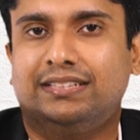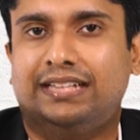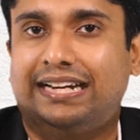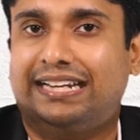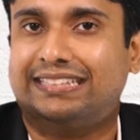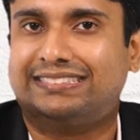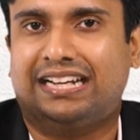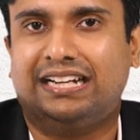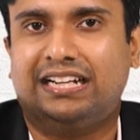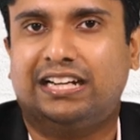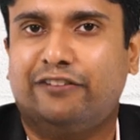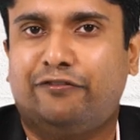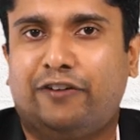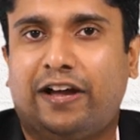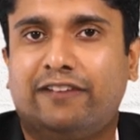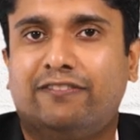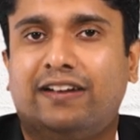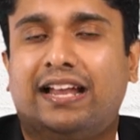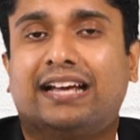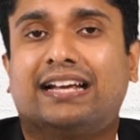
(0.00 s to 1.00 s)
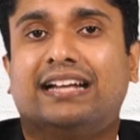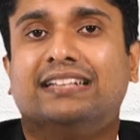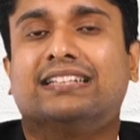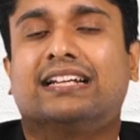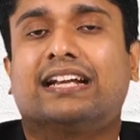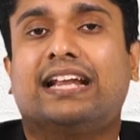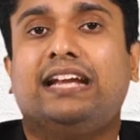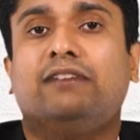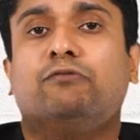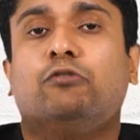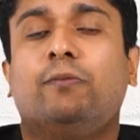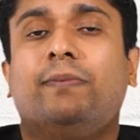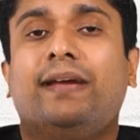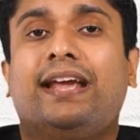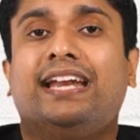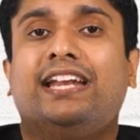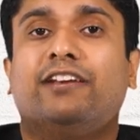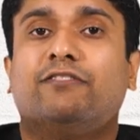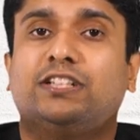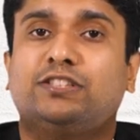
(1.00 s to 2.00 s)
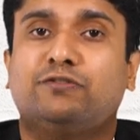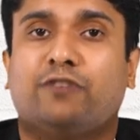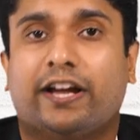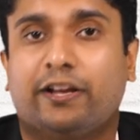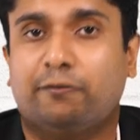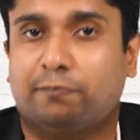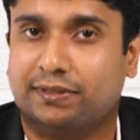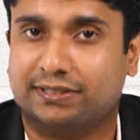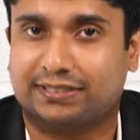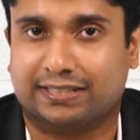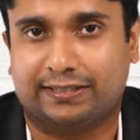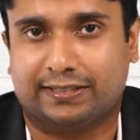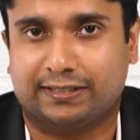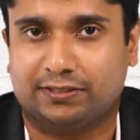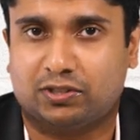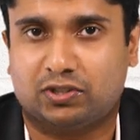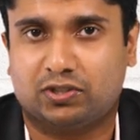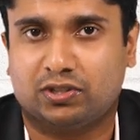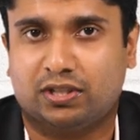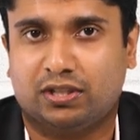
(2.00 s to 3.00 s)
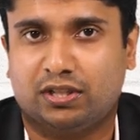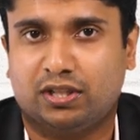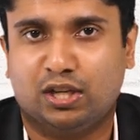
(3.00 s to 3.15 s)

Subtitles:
It is under 5 lakh and the rate would be anyways 5%.